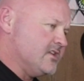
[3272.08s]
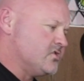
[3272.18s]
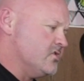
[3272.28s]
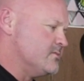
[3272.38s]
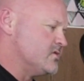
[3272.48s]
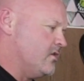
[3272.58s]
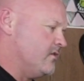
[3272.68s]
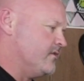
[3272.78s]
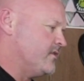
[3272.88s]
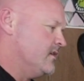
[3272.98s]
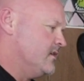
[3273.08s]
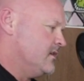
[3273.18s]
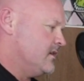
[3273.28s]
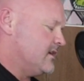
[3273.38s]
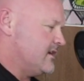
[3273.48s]
In terms of
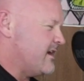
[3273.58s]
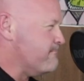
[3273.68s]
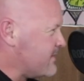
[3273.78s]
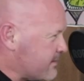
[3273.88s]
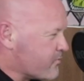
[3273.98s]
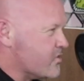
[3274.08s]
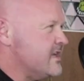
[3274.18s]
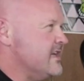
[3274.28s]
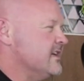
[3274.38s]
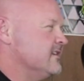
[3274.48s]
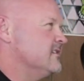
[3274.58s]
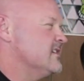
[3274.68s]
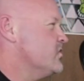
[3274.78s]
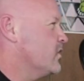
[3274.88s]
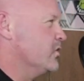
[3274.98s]
memory, and
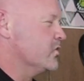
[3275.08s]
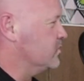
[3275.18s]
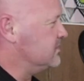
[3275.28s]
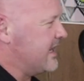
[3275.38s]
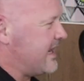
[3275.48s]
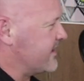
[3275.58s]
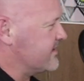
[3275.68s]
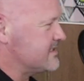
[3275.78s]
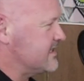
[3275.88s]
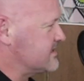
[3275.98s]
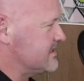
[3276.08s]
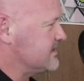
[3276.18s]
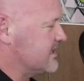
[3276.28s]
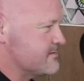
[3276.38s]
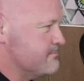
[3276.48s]
there's not a lot of good data that says that
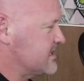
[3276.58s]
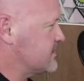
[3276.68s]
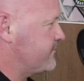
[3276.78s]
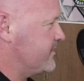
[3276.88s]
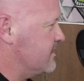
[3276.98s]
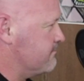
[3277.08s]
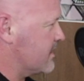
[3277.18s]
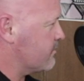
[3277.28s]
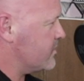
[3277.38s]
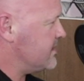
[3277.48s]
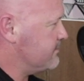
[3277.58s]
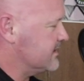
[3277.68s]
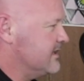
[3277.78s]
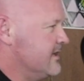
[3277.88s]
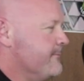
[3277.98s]
it does much for your memory,
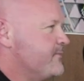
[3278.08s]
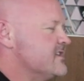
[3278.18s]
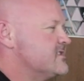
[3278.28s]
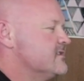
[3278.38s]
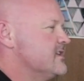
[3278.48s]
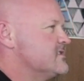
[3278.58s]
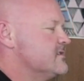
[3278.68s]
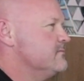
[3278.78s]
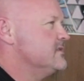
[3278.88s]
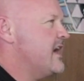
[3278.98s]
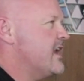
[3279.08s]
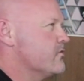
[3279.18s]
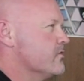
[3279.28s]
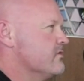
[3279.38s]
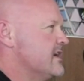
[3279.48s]
but there's some
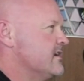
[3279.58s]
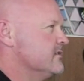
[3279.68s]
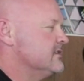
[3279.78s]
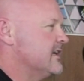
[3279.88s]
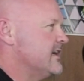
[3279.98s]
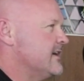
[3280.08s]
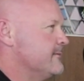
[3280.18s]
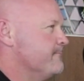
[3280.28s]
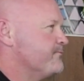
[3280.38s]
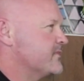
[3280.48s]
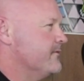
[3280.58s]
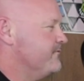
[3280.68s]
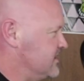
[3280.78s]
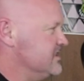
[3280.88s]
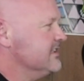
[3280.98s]
data around
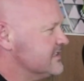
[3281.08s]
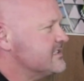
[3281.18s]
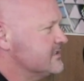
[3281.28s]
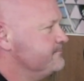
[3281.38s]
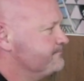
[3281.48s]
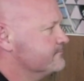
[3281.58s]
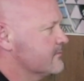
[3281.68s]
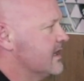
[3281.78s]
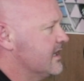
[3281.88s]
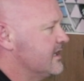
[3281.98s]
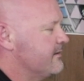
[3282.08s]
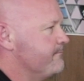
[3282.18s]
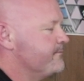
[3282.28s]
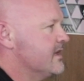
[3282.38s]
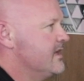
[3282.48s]
vigilance
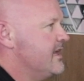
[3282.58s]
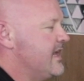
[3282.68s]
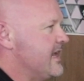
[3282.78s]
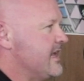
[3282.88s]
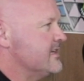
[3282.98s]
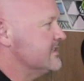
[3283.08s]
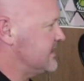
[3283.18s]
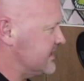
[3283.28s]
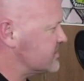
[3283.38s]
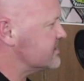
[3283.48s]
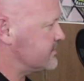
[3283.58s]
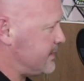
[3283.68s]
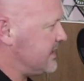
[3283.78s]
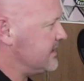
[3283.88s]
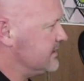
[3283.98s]
and attention
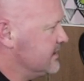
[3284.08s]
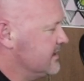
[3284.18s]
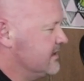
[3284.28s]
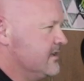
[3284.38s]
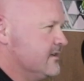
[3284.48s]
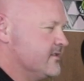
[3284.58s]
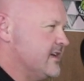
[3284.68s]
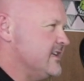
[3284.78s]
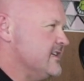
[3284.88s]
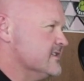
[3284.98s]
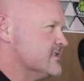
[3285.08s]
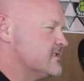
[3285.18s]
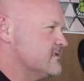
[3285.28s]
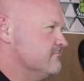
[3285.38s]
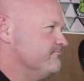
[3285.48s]
span that
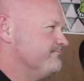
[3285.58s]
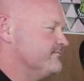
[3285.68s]
is.